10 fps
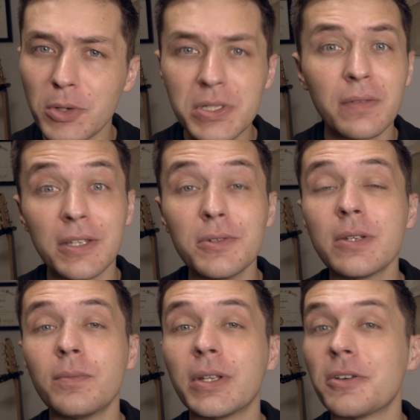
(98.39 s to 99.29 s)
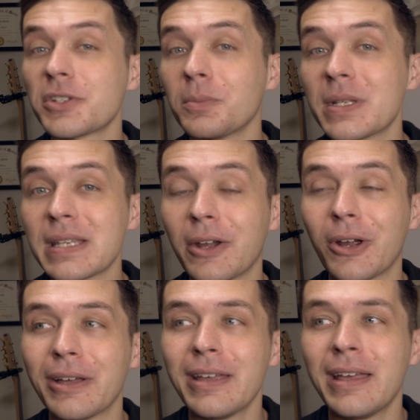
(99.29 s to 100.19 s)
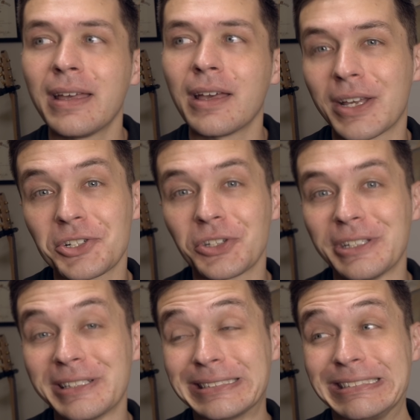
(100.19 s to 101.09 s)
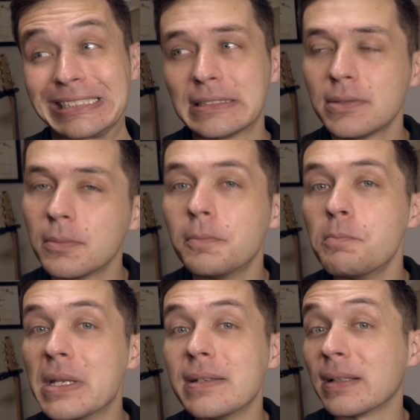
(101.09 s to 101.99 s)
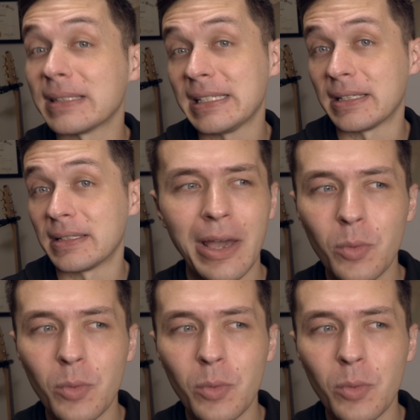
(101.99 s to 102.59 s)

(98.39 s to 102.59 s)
most of the YouTube videos from this era have actually been deleted.